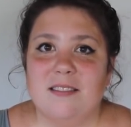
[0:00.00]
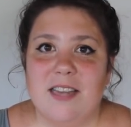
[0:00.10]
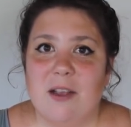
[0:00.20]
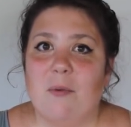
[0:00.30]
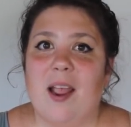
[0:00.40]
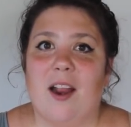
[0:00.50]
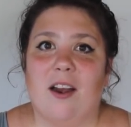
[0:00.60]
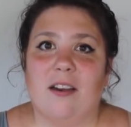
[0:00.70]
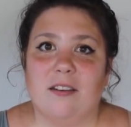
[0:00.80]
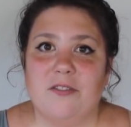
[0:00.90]

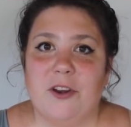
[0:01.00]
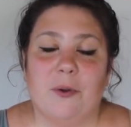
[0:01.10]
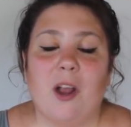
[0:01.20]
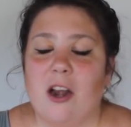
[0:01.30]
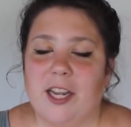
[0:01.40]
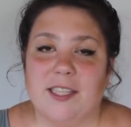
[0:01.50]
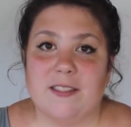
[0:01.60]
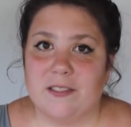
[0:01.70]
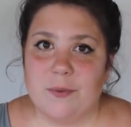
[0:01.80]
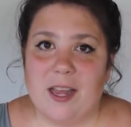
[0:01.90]
knitwear, you know,
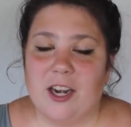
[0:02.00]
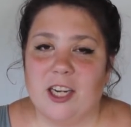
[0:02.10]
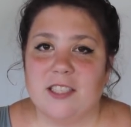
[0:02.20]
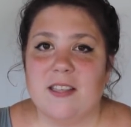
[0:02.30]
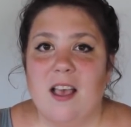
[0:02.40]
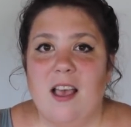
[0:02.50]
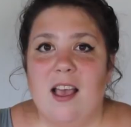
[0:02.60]
cardigans and sweaters.